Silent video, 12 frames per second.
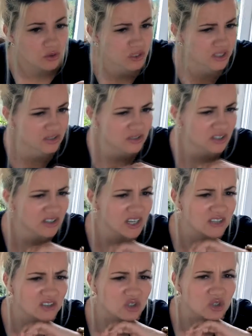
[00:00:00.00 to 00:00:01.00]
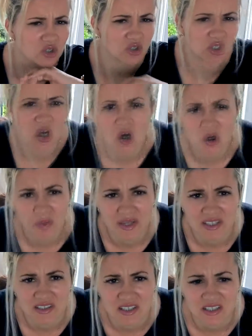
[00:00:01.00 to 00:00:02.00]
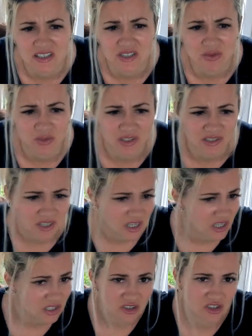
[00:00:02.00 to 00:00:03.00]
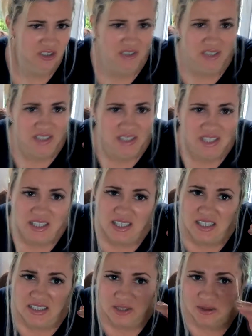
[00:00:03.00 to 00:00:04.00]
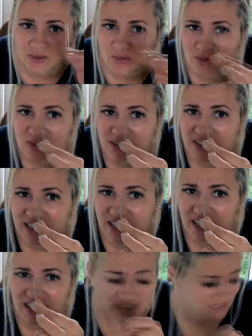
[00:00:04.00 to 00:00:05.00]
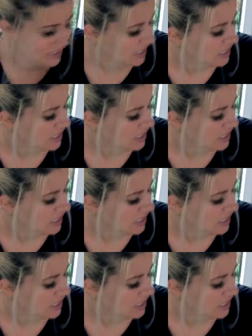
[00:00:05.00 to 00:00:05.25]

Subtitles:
You can create so many things with just these little things.